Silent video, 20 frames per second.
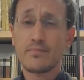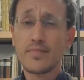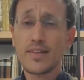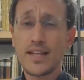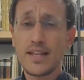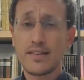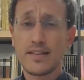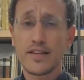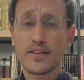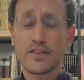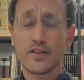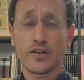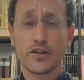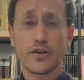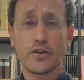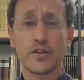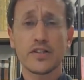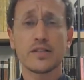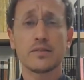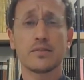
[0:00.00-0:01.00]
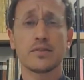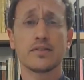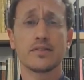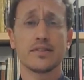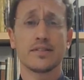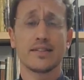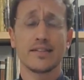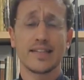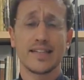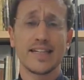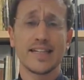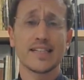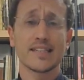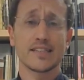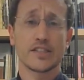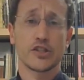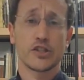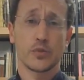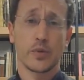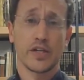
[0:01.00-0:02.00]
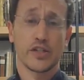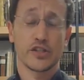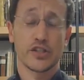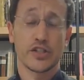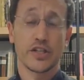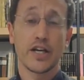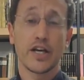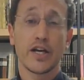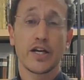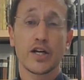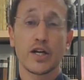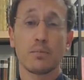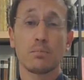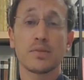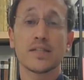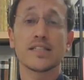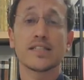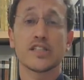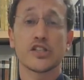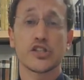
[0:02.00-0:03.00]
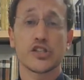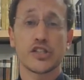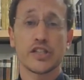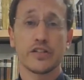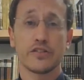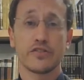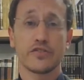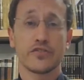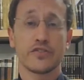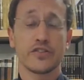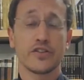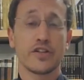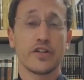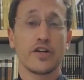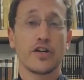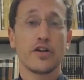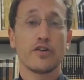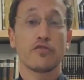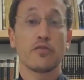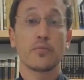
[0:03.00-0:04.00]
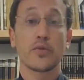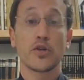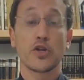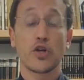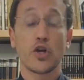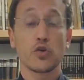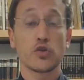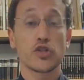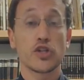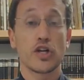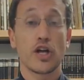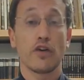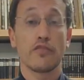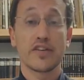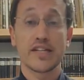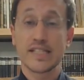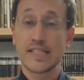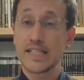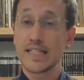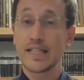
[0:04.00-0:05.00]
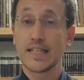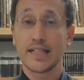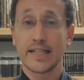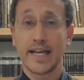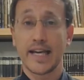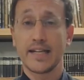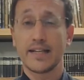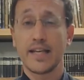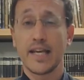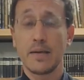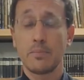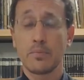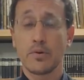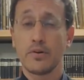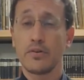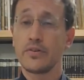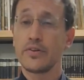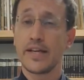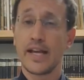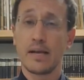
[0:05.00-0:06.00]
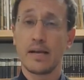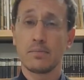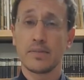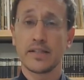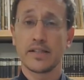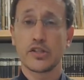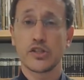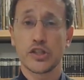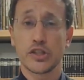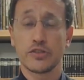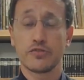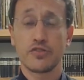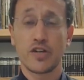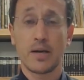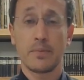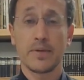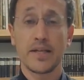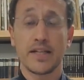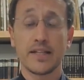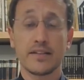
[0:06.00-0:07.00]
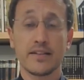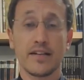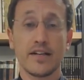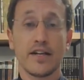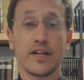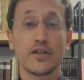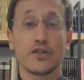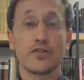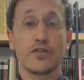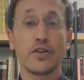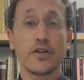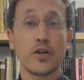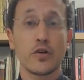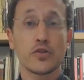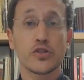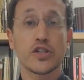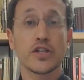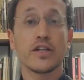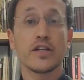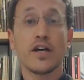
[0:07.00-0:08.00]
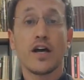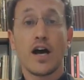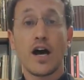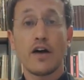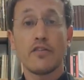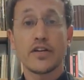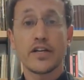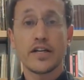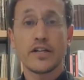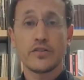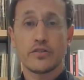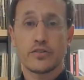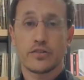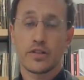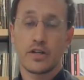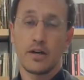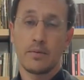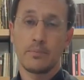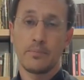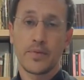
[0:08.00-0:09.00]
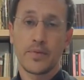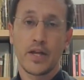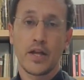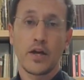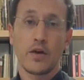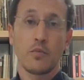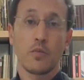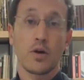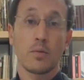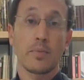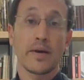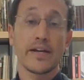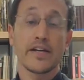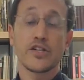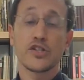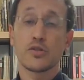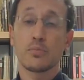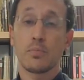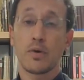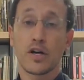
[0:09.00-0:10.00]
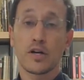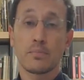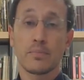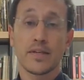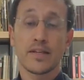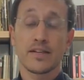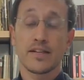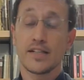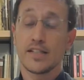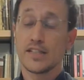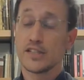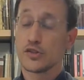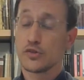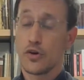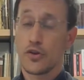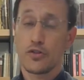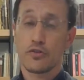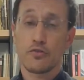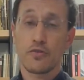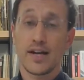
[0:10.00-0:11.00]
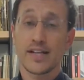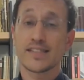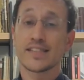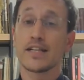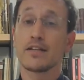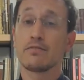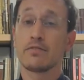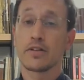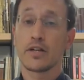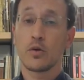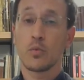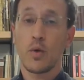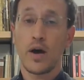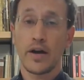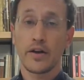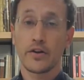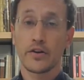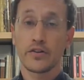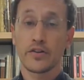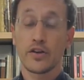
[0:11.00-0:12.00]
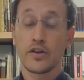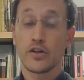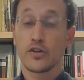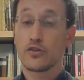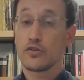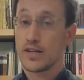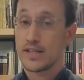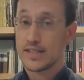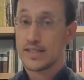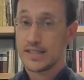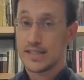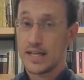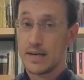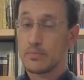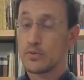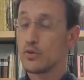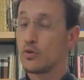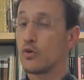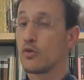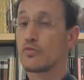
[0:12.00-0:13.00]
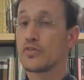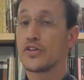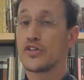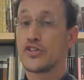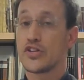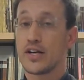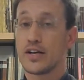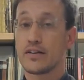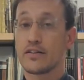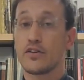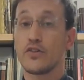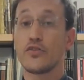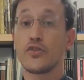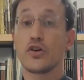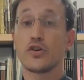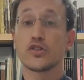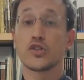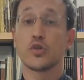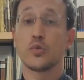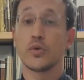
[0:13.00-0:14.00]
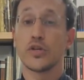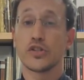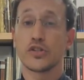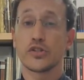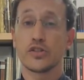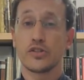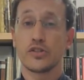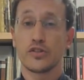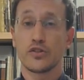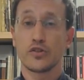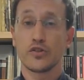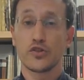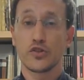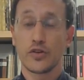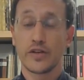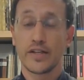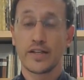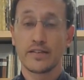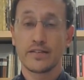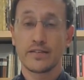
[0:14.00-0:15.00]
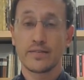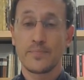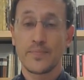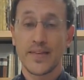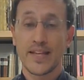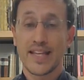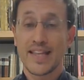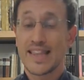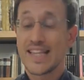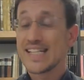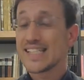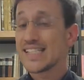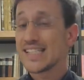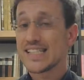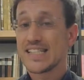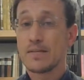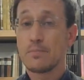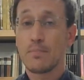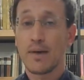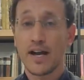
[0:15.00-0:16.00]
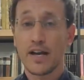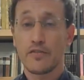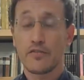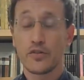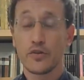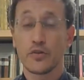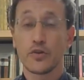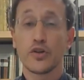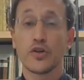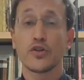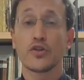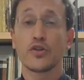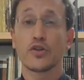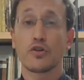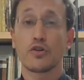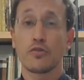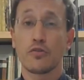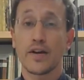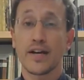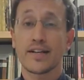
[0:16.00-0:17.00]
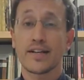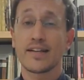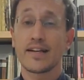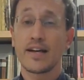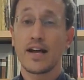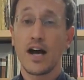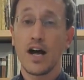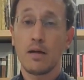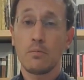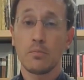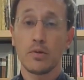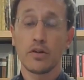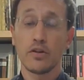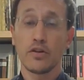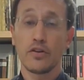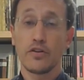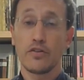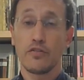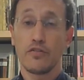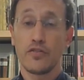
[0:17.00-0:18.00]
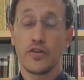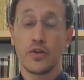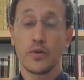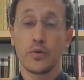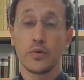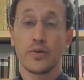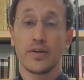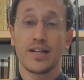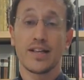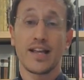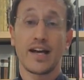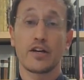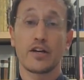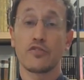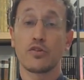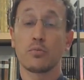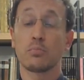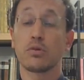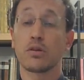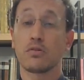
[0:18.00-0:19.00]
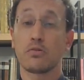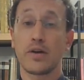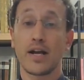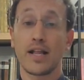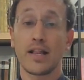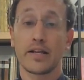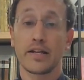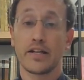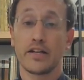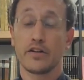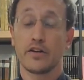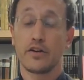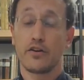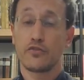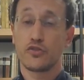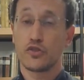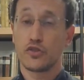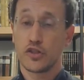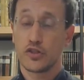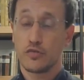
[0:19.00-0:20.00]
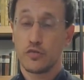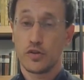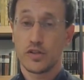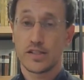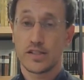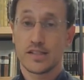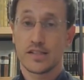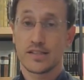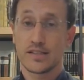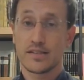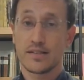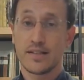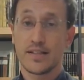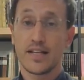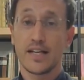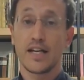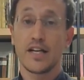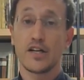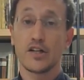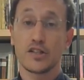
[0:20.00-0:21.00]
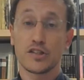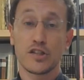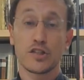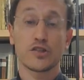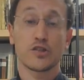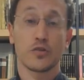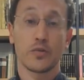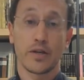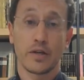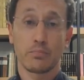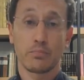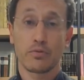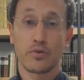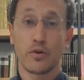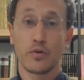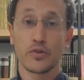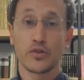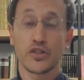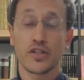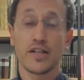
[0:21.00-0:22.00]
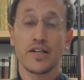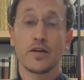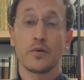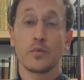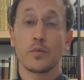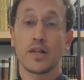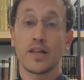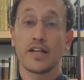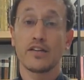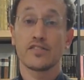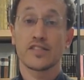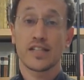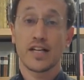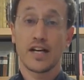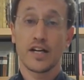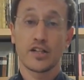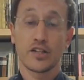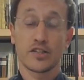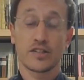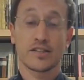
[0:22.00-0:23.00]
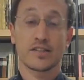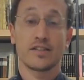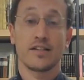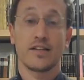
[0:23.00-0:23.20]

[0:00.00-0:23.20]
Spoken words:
then the current legal situation completes a shift from the notion of a single gatekeeper, namely the chief rabbinate, to the notion of an intercom, whereby each apartment is authorized and required to accept or reject those who wish to join it. This is, in my view, the correct and humble view in light of the plurality of Jewish voices. It is also an approach which leaves us,